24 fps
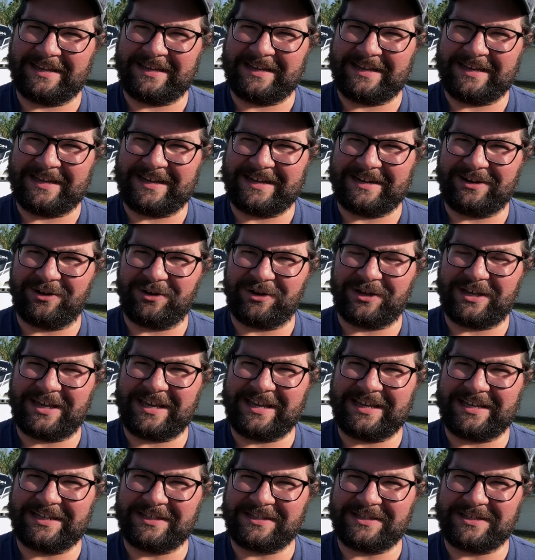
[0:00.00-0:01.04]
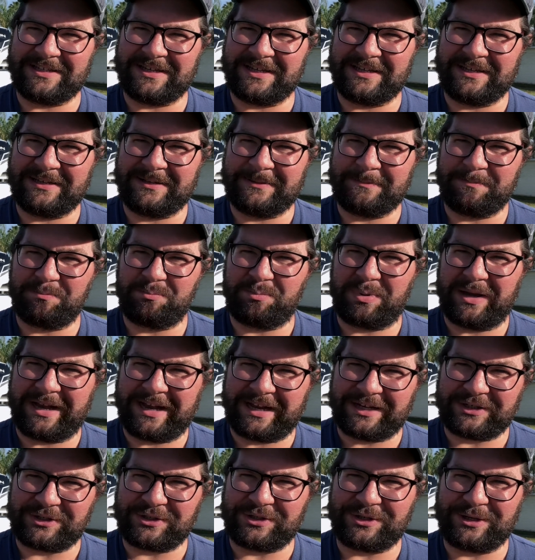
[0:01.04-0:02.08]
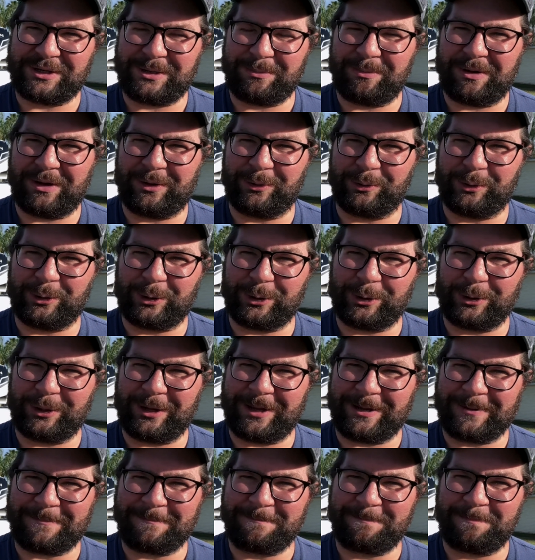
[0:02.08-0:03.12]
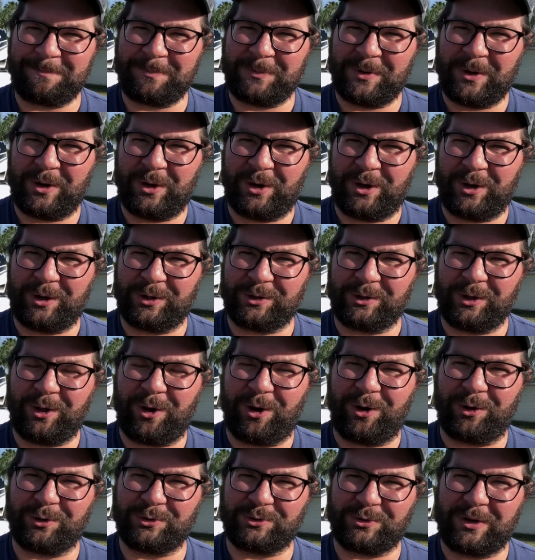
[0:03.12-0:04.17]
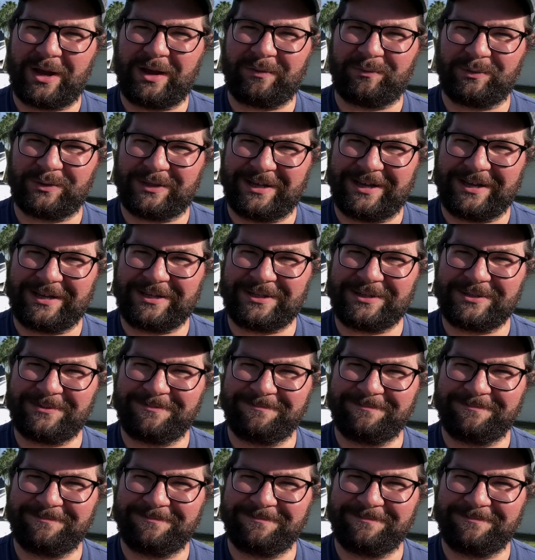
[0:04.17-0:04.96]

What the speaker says: and our kids passionate about learning on long travel days.